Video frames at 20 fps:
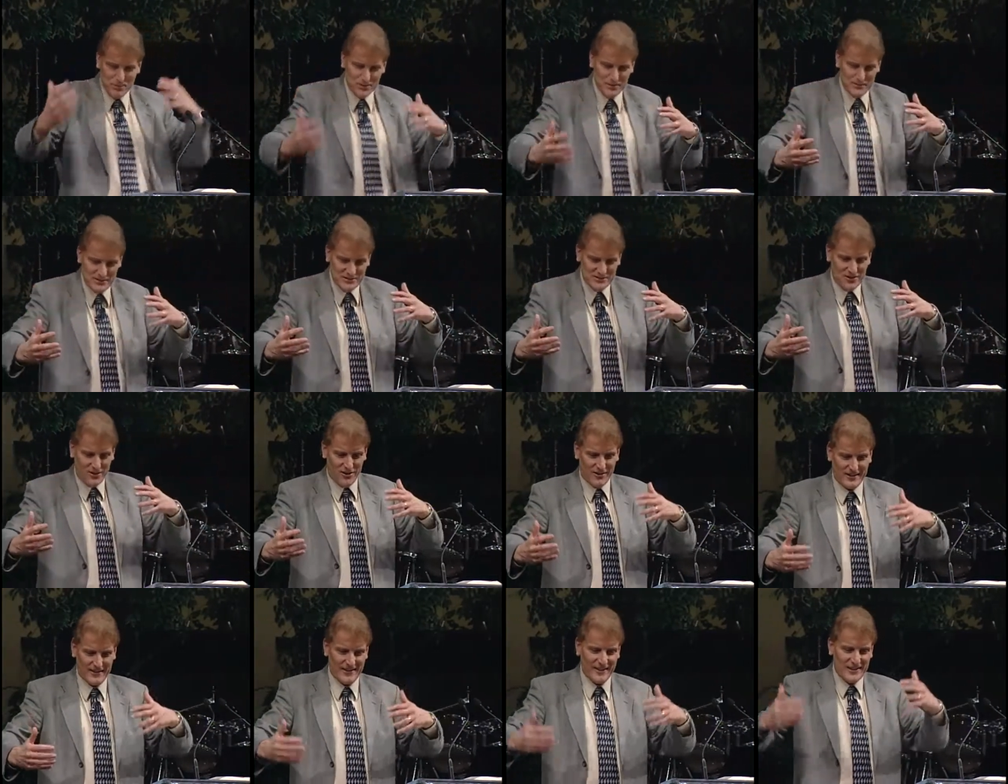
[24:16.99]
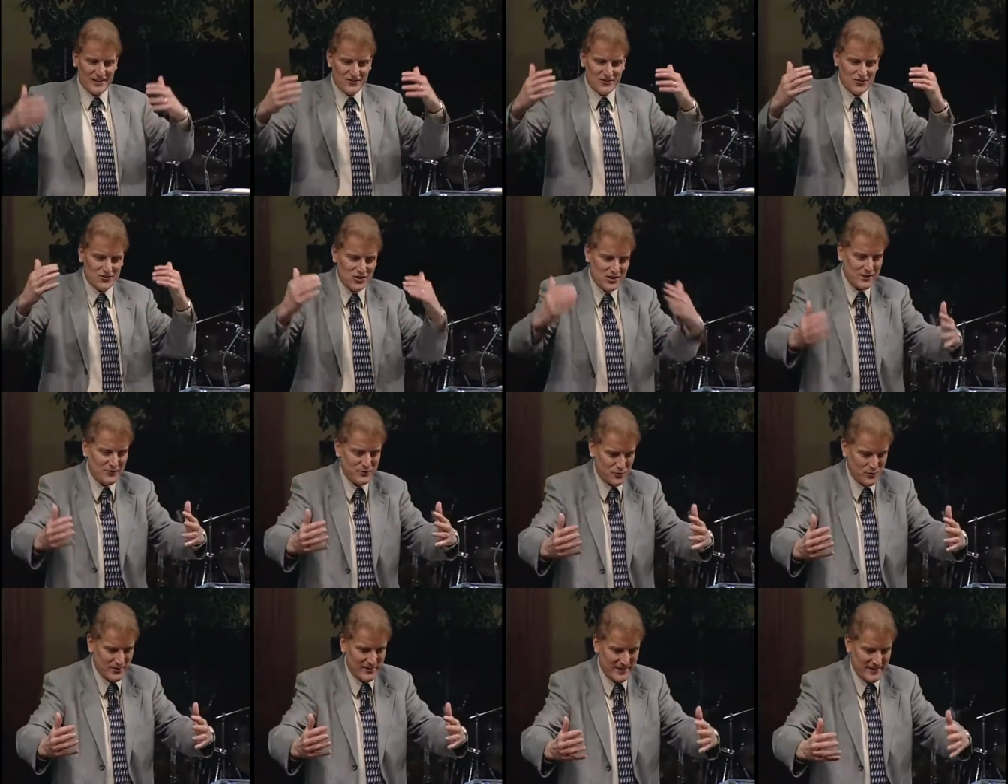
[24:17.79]
put him on his donkey, took
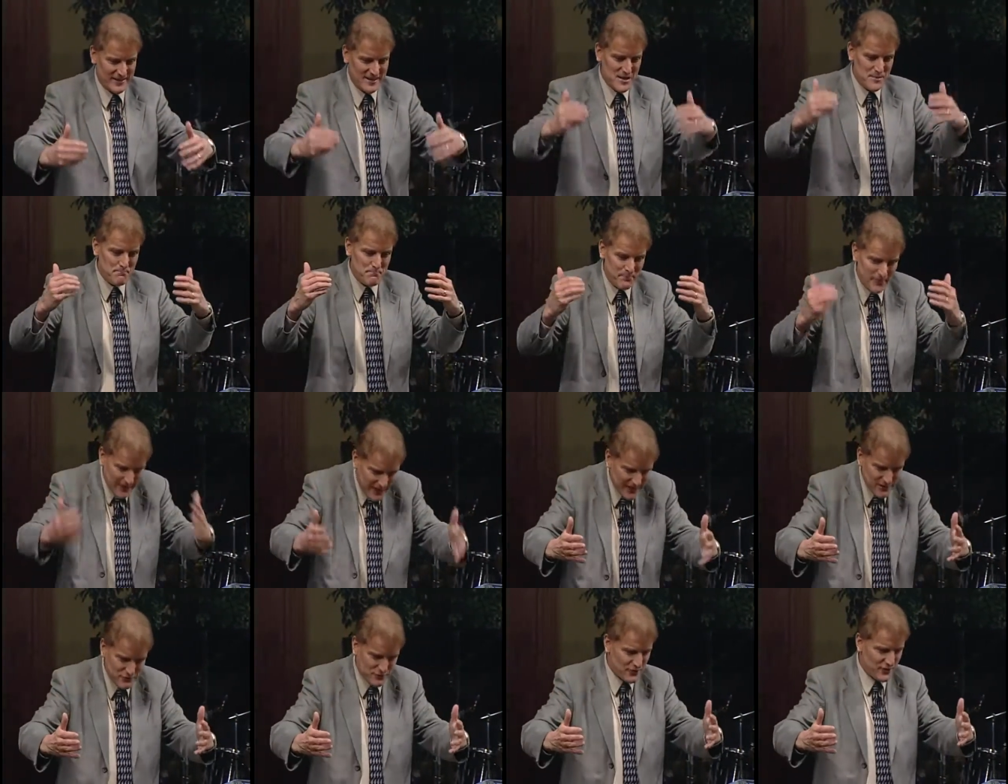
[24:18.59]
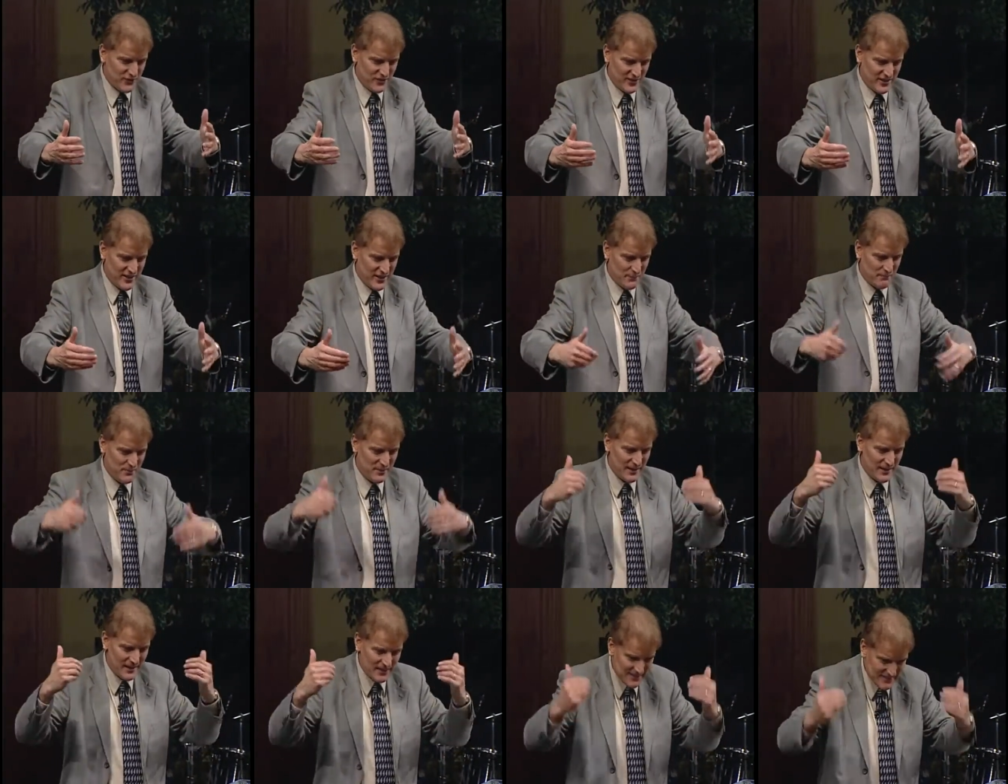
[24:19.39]
him to an inn, paid for his
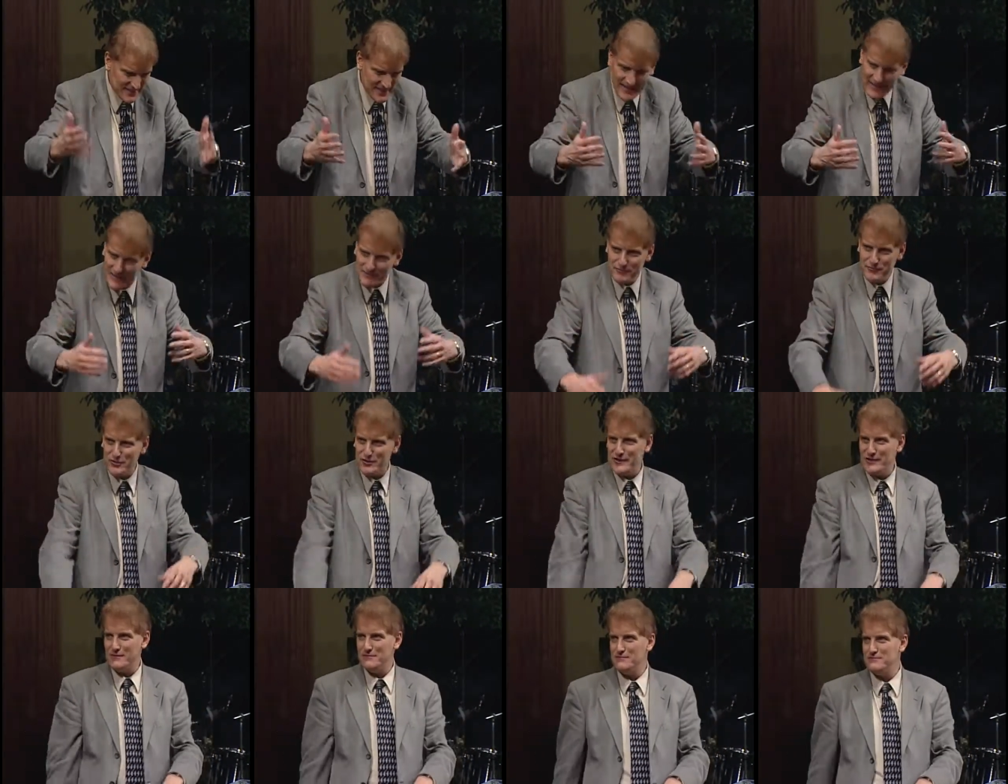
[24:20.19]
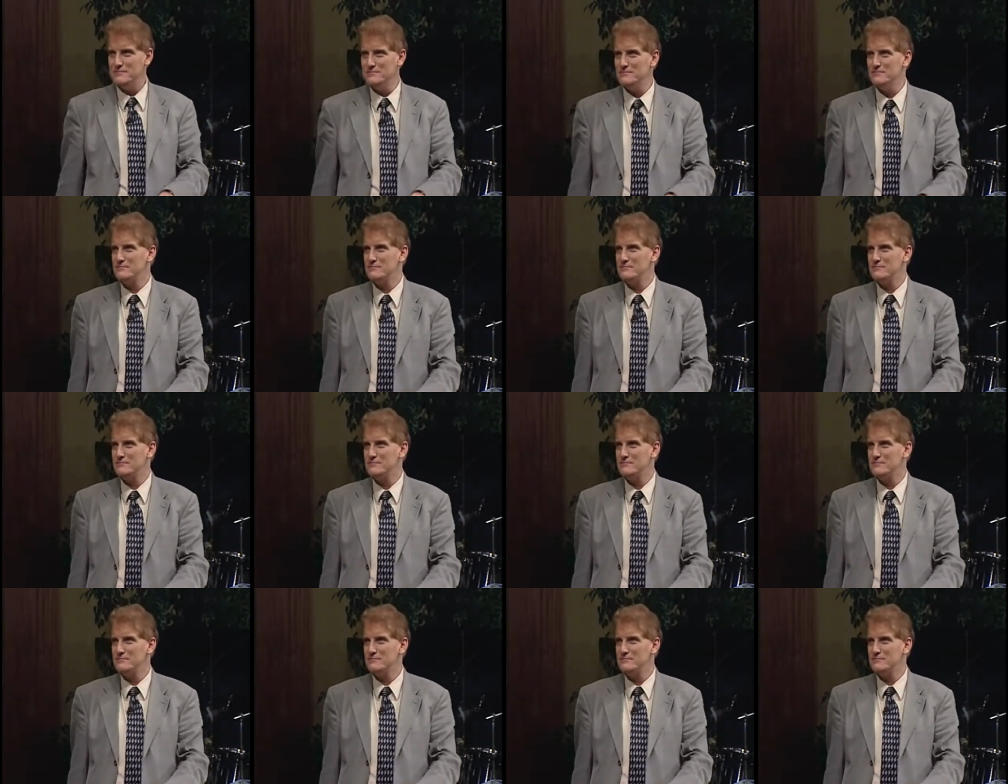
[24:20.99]
keep, and cared for him.